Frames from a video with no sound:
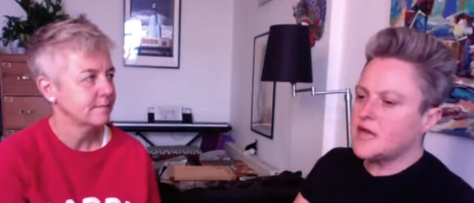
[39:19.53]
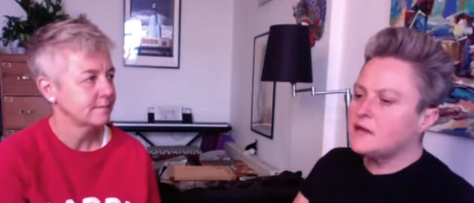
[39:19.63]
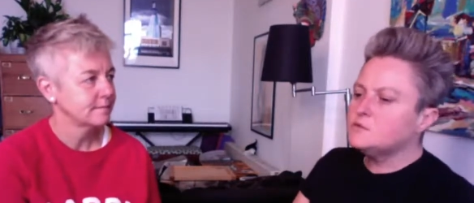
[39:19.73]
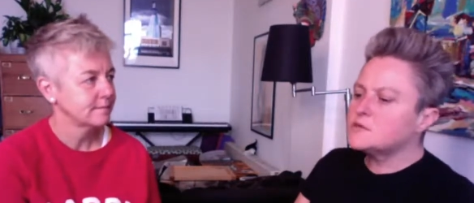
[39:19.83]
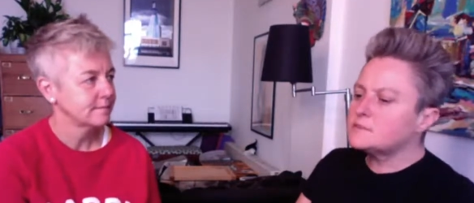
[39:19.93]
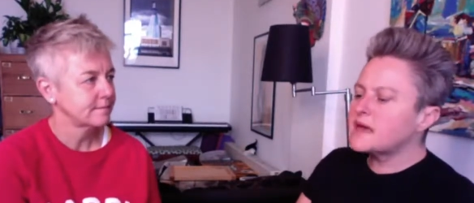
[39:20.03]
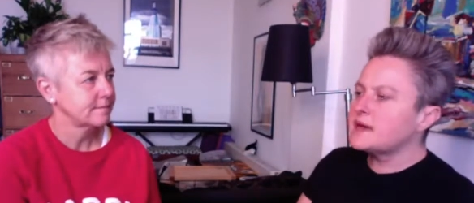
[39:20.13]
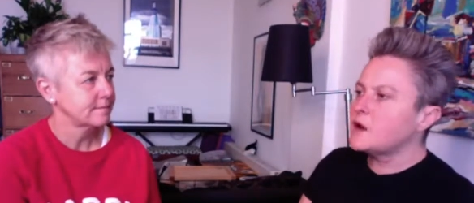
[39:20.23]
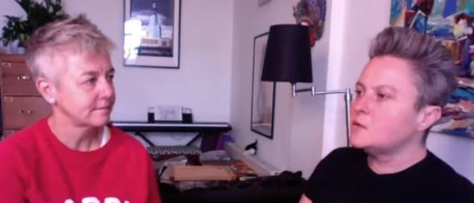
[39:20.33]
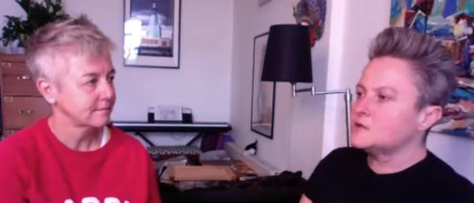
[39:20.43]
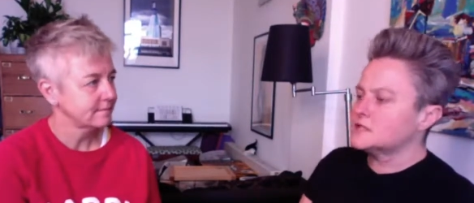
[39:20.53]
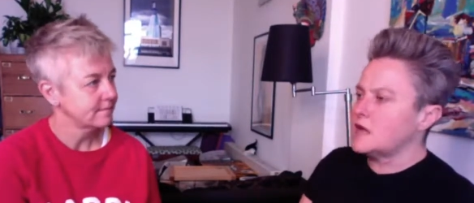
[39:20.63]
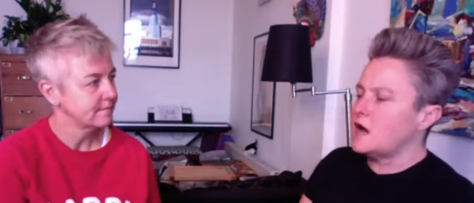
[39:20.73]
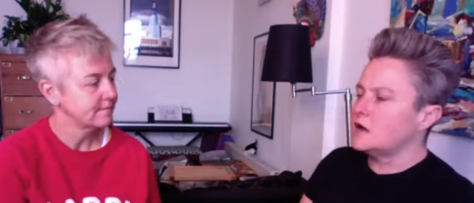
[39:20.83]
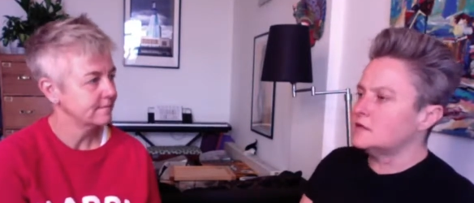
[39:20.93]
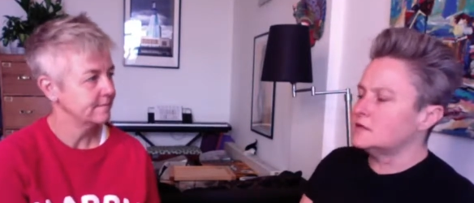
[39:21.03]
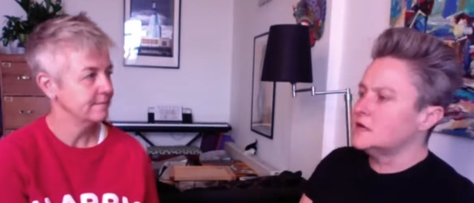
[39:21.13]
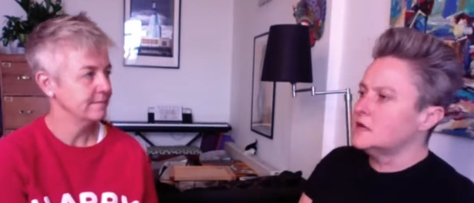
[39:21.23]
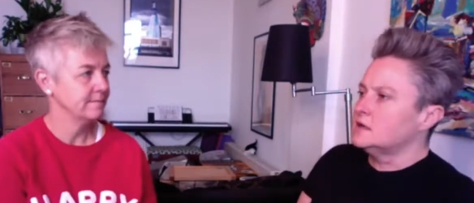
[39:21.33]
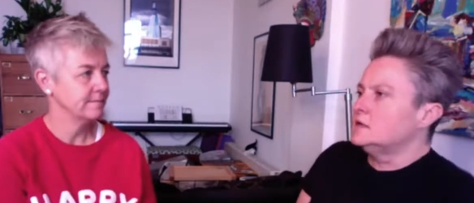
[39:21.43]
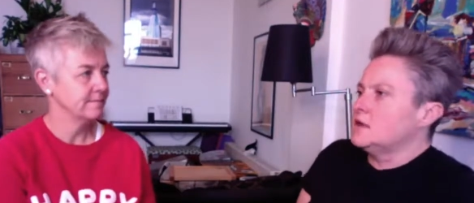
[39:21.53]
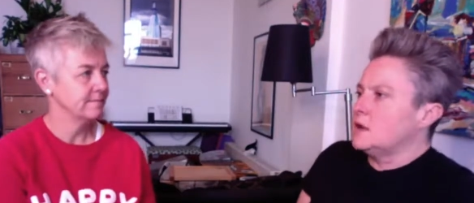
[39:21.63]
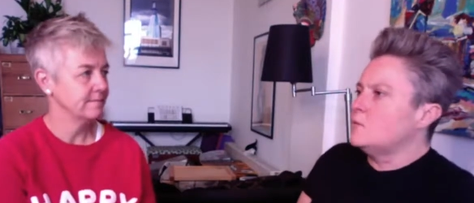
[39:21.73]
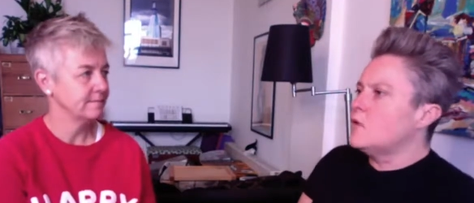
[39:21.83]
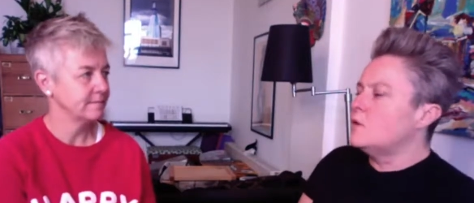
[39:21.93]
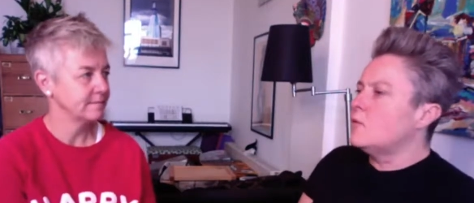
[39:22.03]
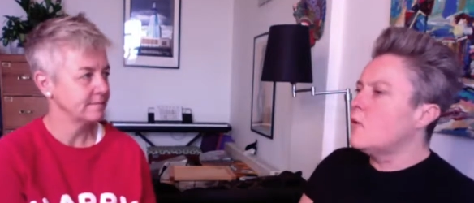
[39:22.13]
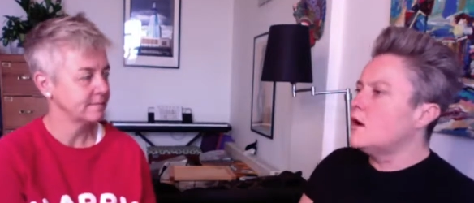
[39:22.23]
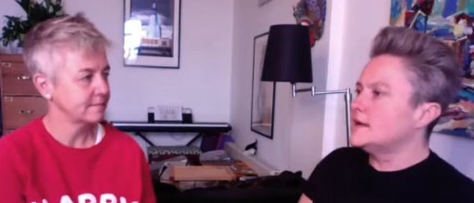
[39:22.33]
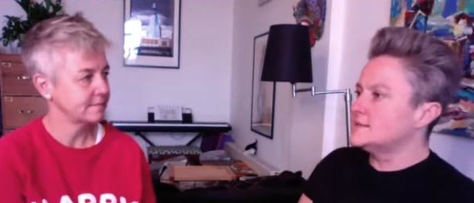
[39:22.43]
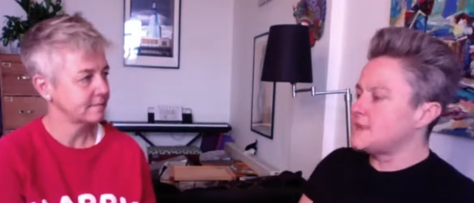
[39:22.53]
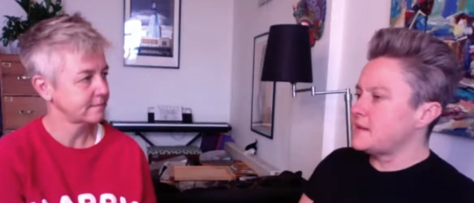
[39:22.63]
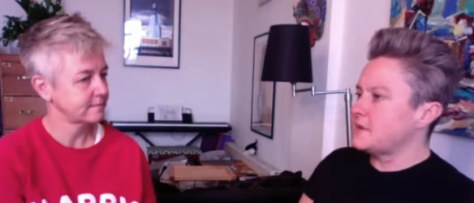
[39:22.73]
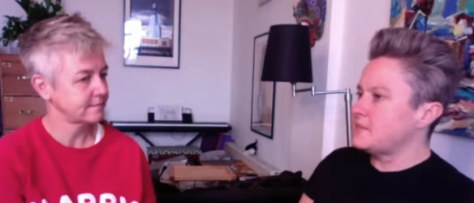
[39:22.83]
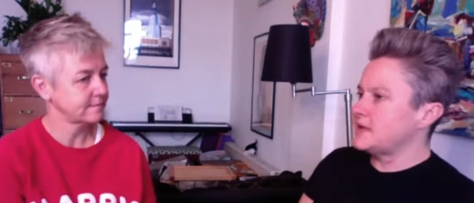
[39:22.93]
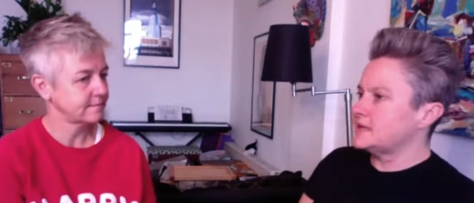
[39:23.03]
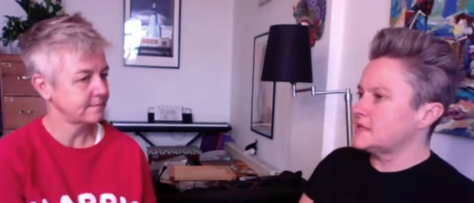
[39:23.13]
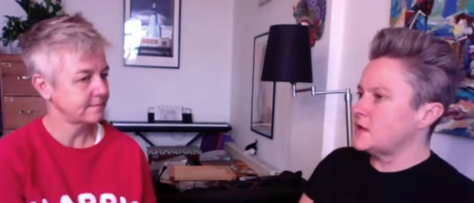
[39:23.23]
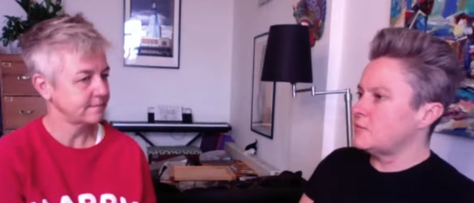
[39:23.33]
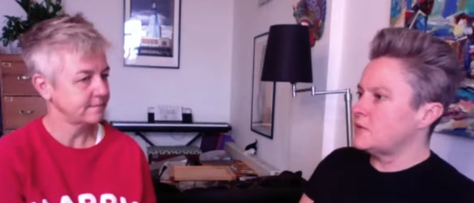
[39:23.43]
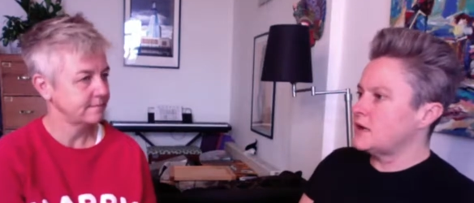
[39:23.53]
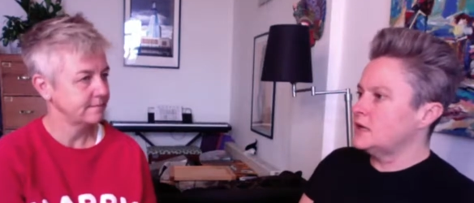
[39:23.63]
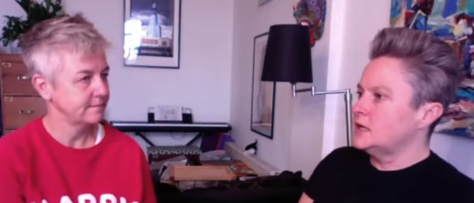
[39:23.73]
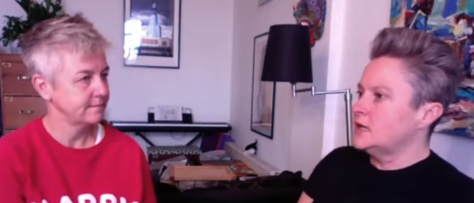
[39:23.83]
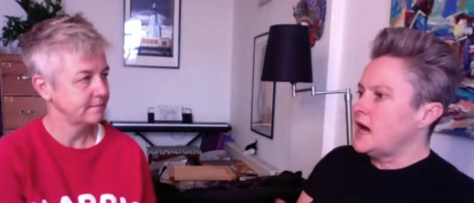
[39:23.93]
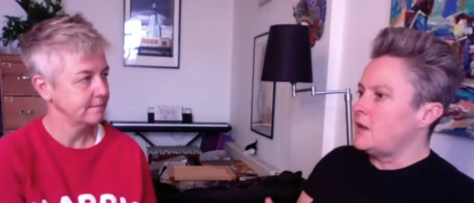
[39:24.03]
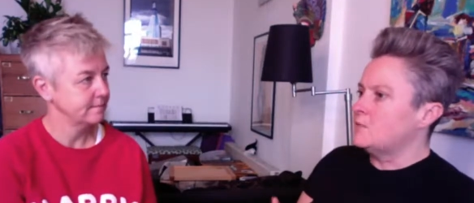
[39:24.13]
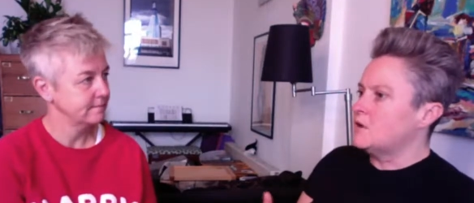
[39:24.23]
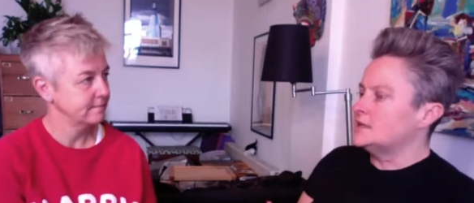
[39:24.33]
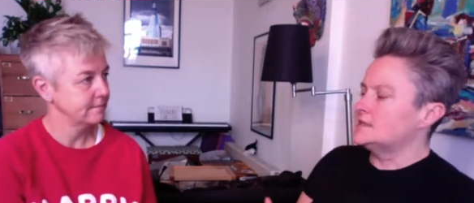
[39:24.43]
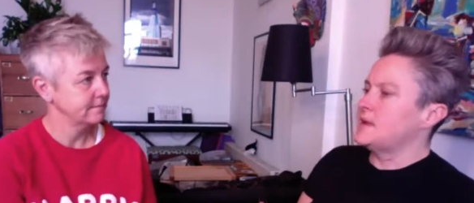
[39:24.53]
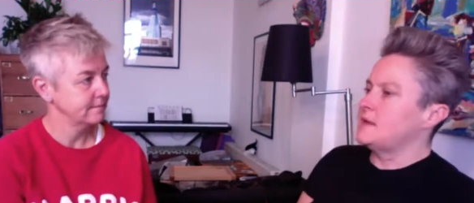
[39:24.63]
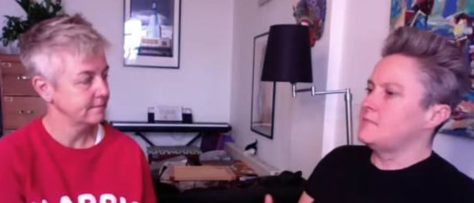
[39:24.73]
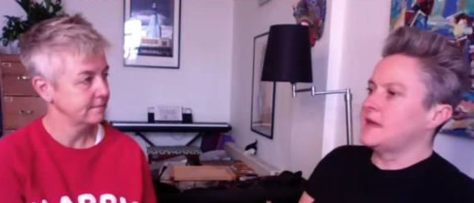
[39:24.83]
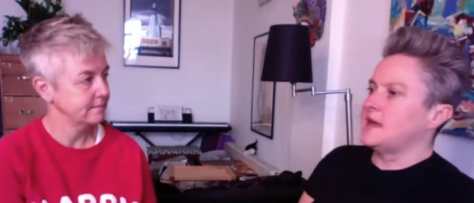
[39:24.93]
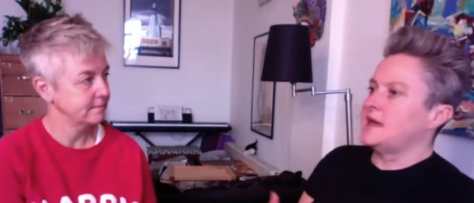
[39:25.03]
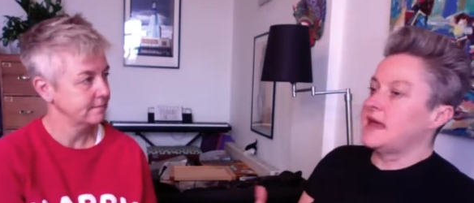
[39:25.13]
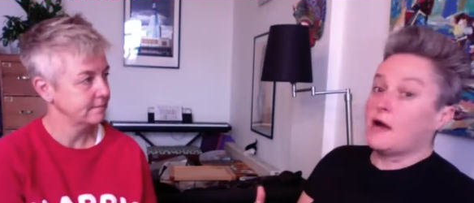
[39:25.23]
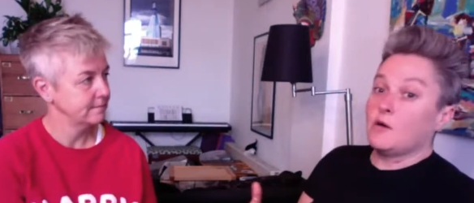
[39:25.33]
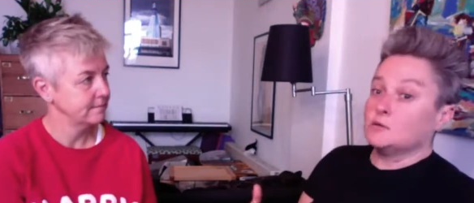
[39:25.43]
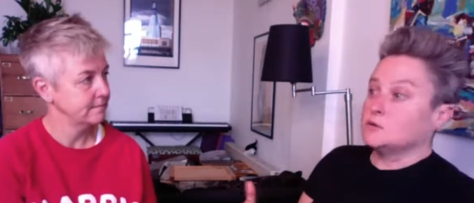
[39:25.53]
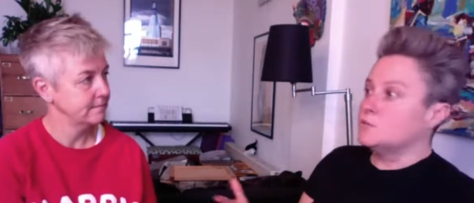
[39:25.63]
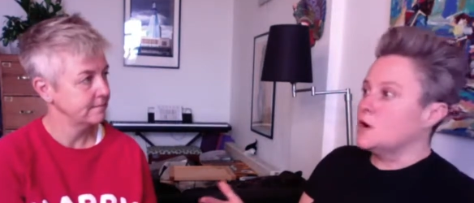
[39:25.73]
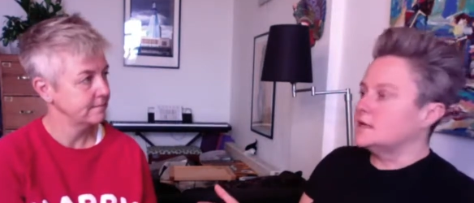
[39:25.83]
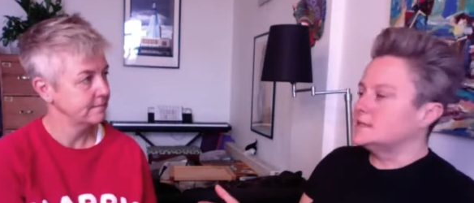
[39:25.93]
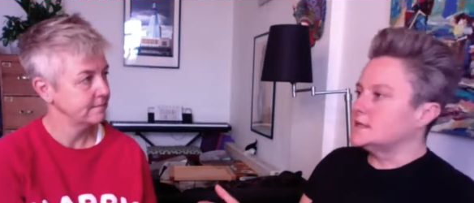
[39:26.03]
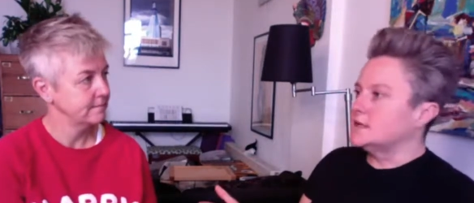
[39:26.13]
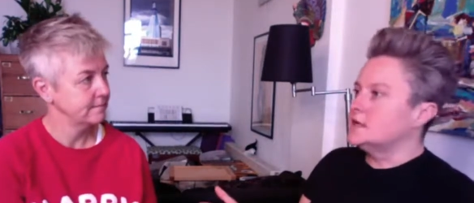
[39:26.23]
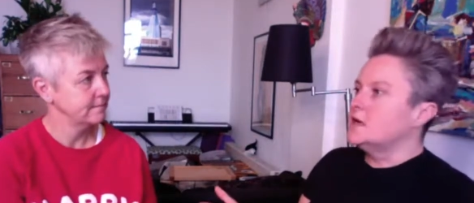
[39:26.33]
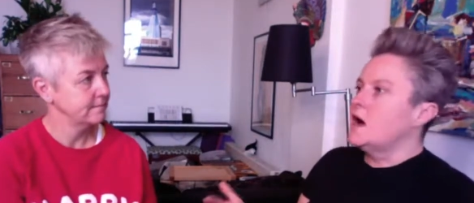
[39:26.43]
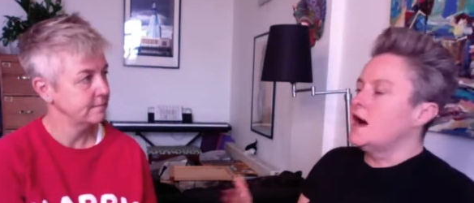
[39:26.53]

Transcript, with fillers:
Speaker 1: And also, I'm getting older. So, hard, you know, what what is about me being sober and what is about me getting older and wiser? Mm-hmm.